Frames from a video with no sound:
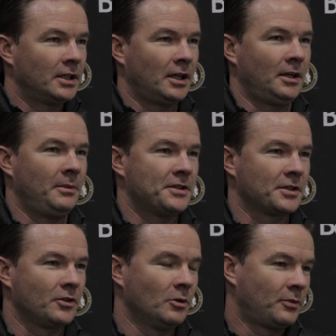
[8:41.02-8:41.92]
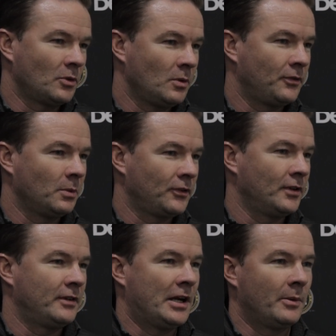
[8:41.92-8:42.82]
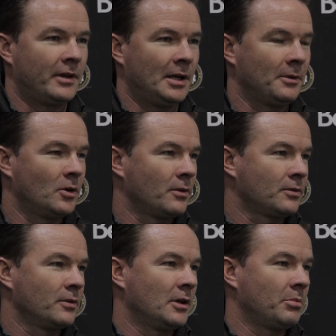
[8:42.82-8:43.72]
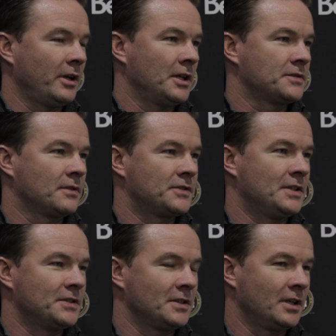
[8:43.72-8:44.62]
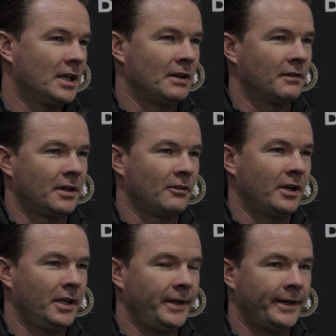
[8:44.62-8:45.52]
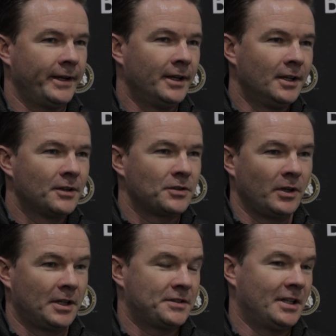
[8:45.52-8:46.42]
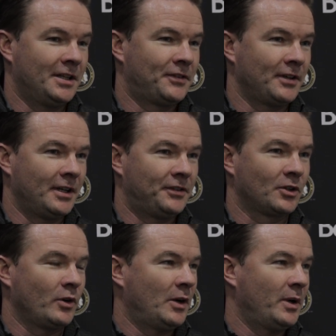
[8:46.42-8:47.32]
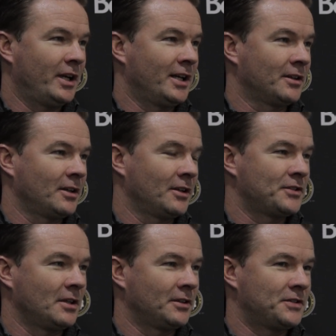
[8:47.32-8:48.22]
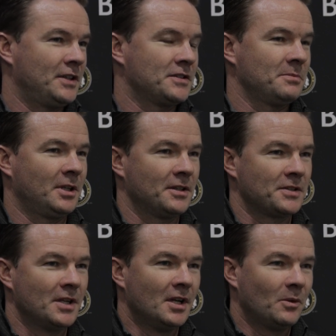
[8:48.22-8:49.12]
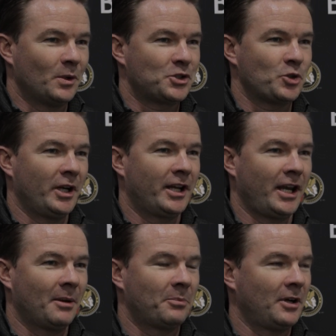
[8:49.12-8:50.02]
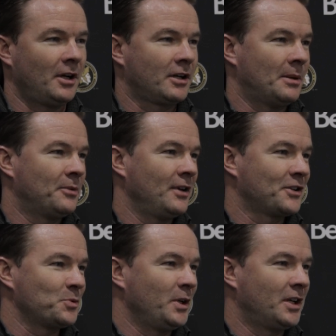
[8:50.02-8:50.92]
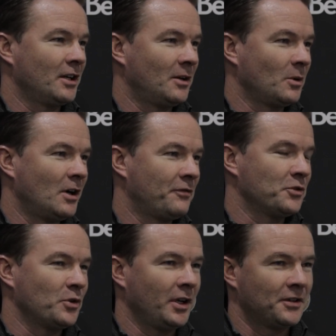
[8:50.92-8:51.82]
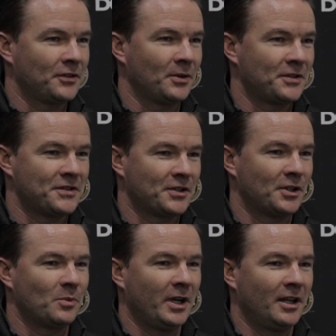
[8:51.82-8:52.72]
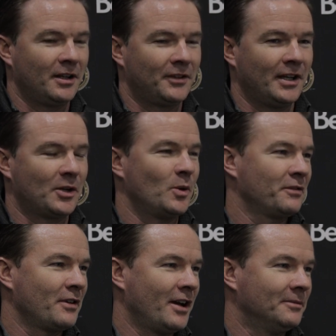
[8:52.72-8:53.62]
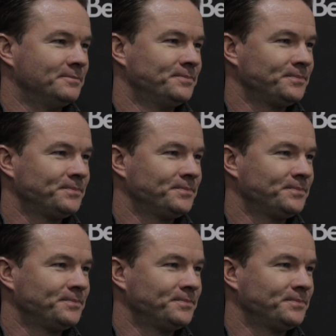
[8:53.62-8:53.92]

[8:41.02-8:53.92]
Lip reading: as a group. So we'll sit down with them and go through their plans for the season and get everything ready. So like I said, it's a great way to start the season, because once training camp comes next week, we're off and running. So this is a good way to get going for that.